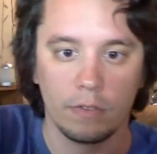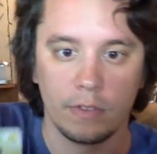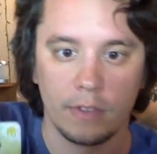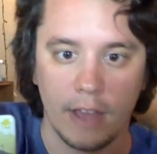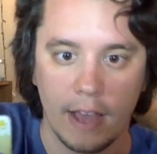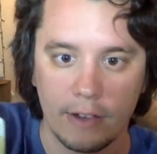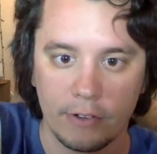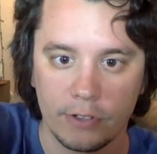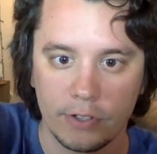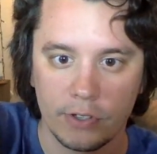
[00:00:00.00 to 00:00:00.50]
the
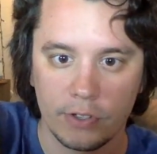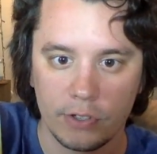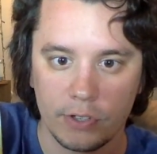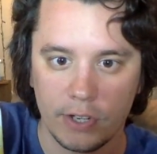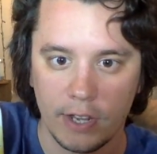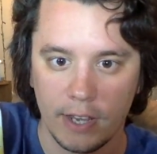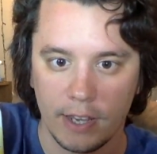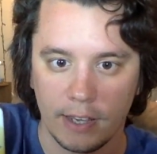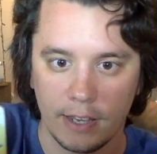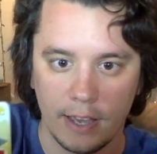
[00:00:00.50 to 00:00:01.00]
houses
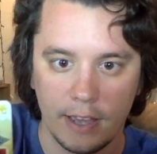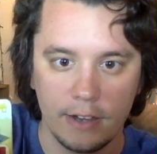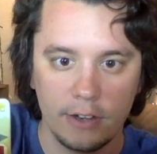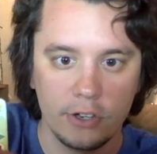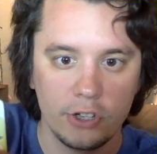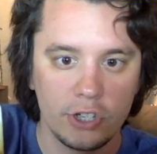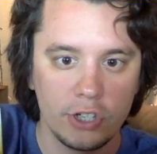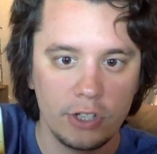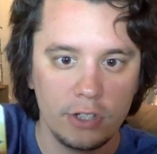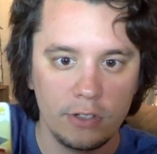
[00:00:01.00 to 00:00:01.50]
take
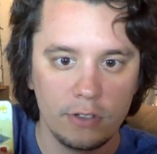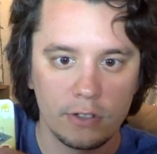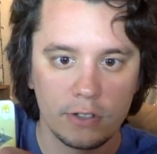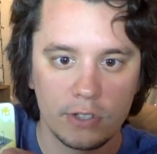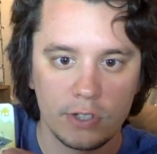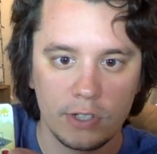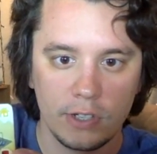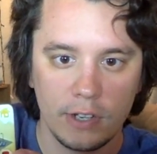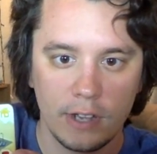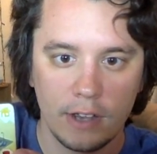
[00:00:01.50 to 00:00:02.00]
energy, you can
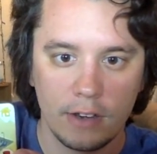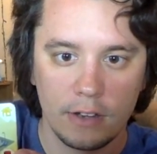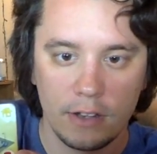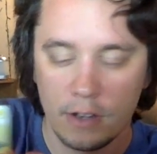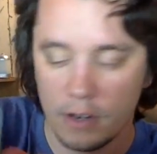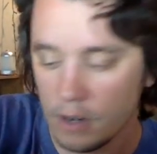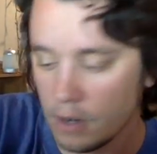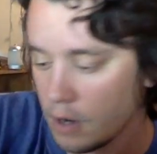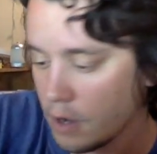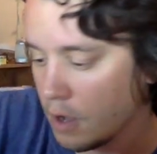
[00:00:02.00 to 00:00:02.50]
see down
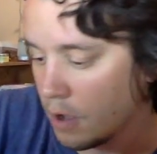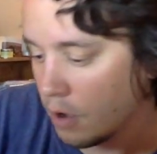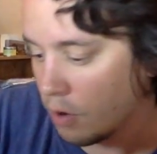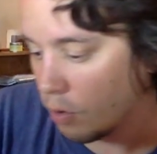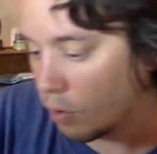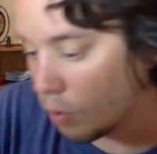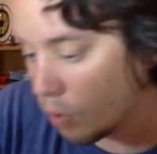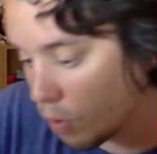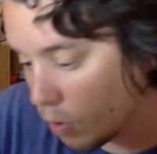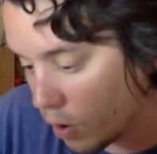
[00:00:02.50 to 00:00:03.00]
here,
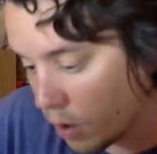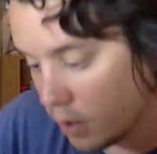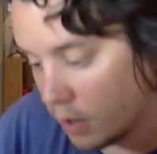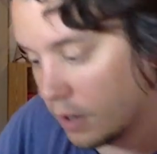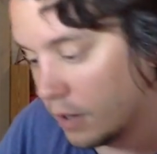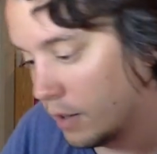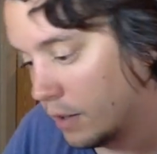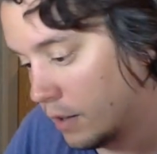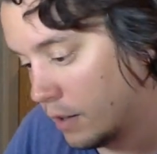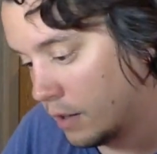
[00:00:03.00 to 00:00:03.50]
or
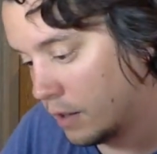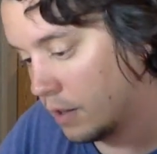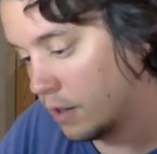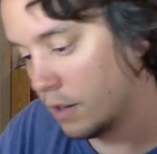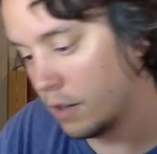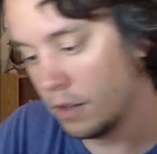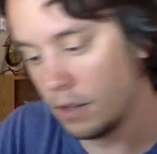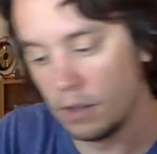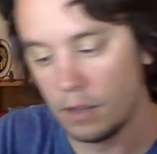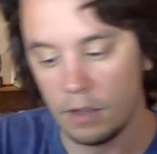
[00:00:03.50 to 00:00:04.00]

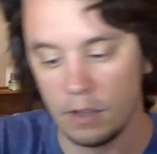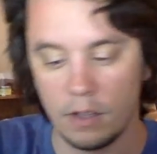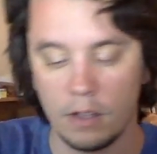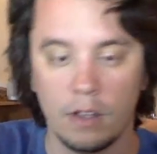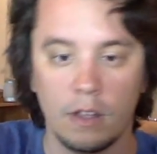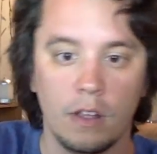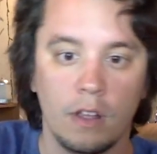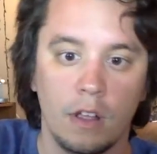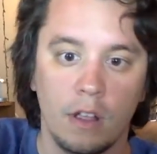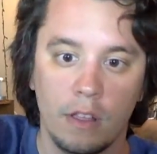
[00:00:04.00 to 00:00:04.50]

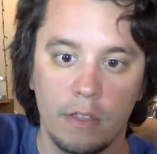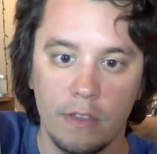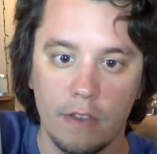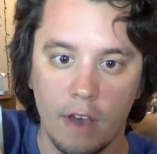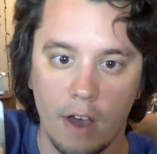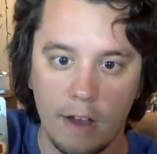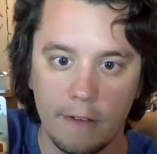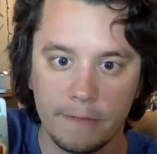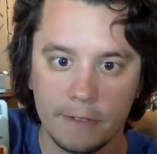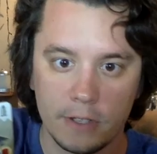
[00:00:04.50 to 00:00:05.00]
the
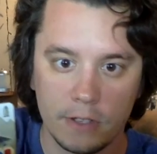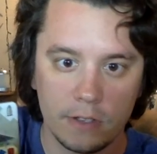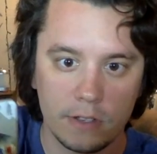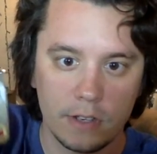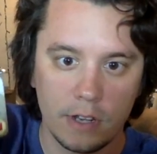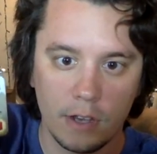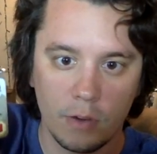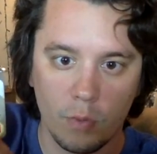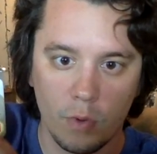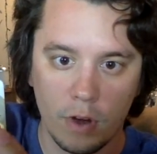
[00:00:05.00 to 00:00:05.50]
offices
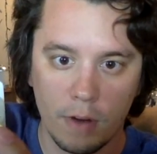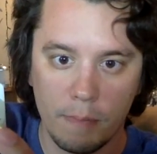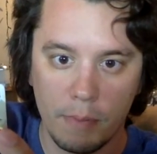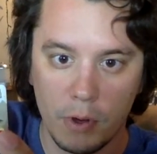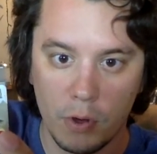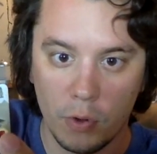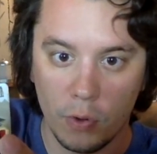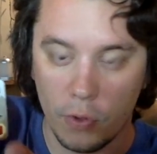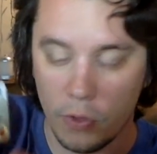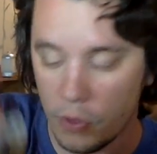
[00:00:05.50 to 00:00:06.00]
take one of
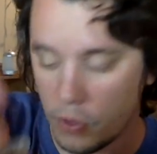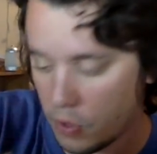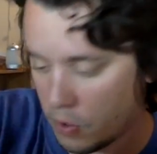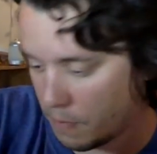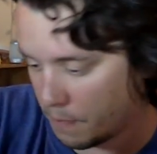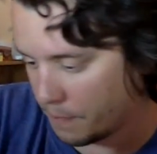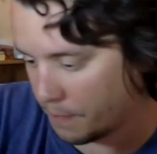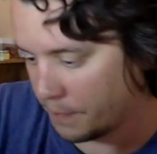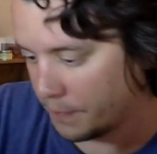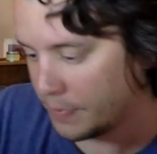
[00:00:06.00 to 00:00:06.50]
both.
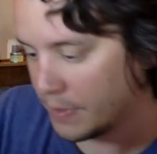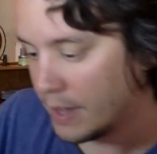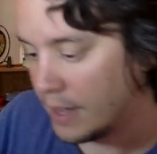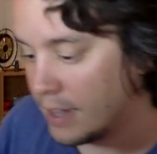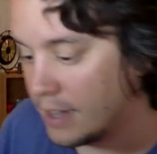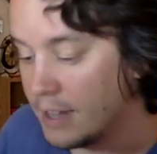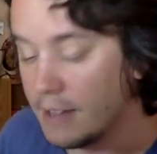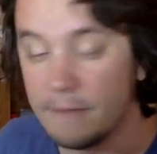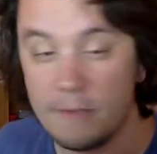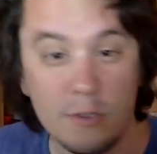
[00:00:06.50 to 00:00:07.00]

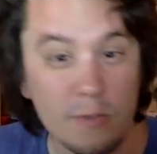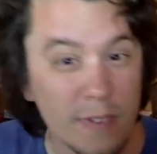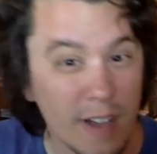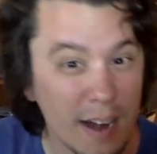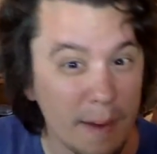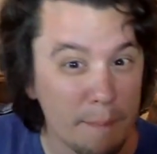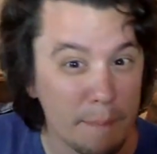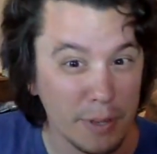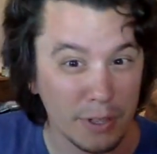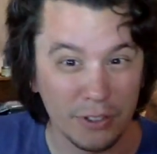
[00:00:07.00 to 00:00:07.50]
If you've
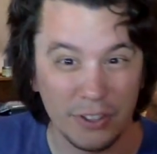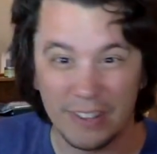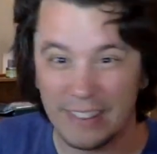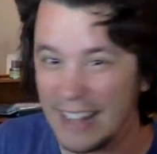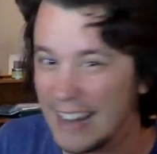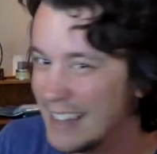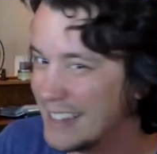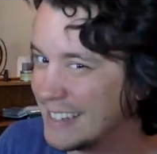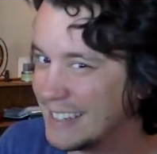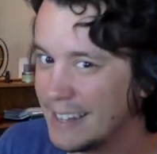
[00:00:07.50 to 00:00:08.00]
got a building
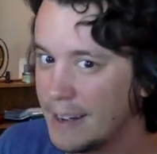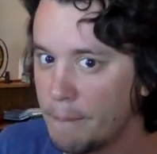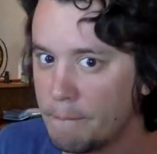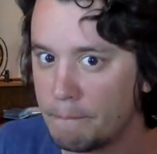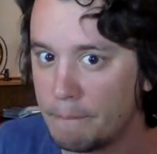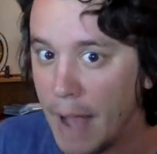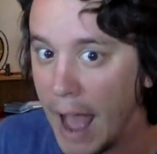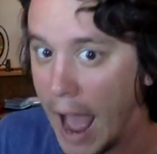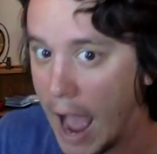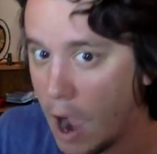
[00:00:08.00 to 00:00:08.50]
that isn't
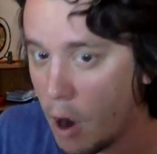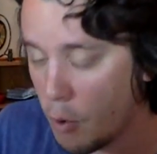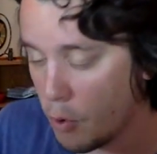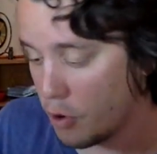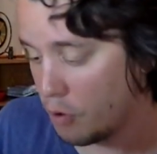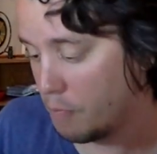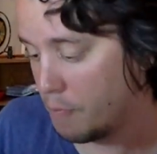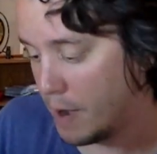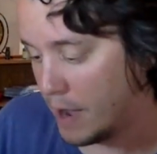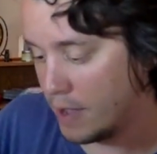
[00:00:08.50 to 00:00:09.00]

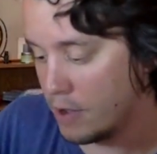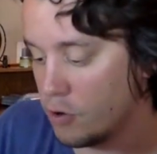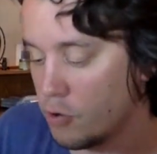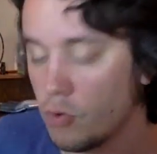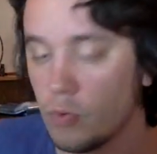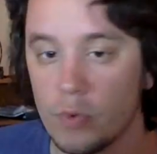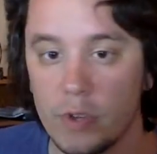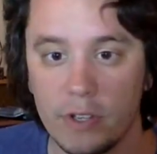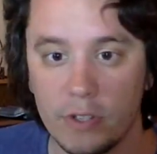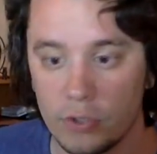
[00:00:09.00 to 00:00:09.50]
powered by your
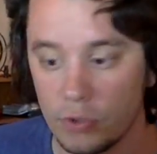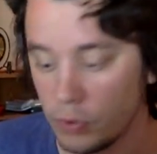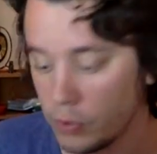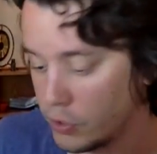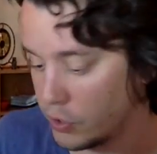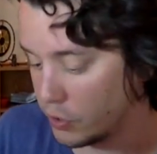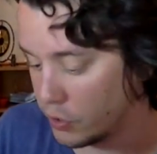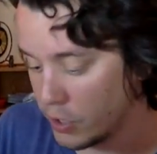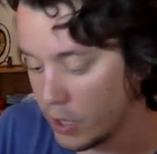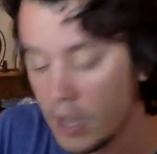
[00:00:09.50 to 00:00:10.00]

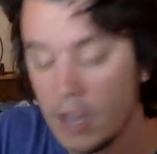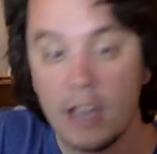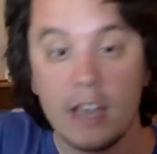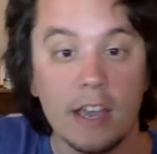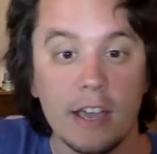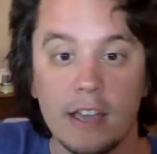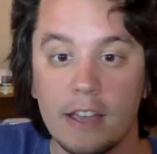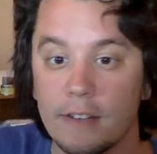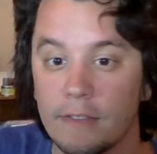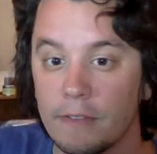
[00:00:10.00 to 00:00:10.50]
resources,
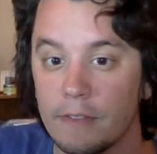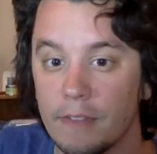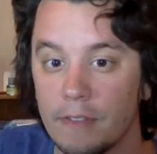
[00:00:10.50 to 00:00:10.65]
it